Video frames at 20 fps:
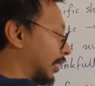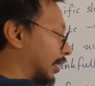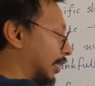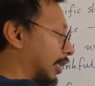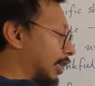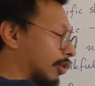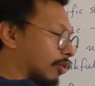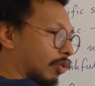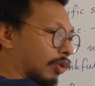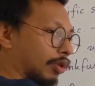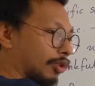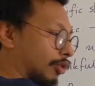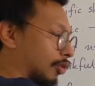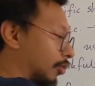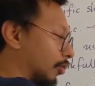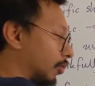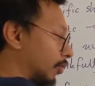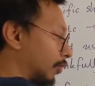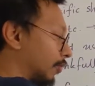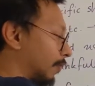equal
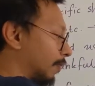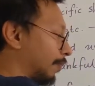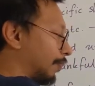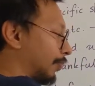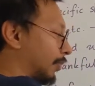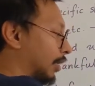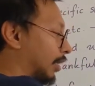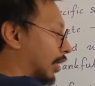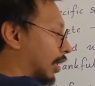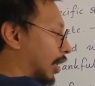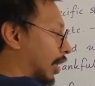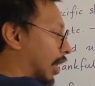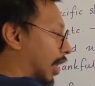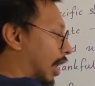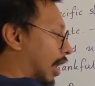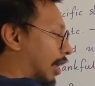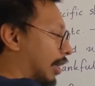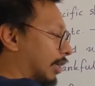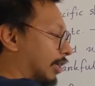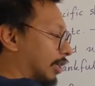to
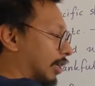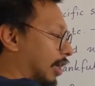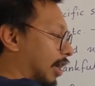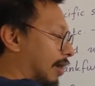I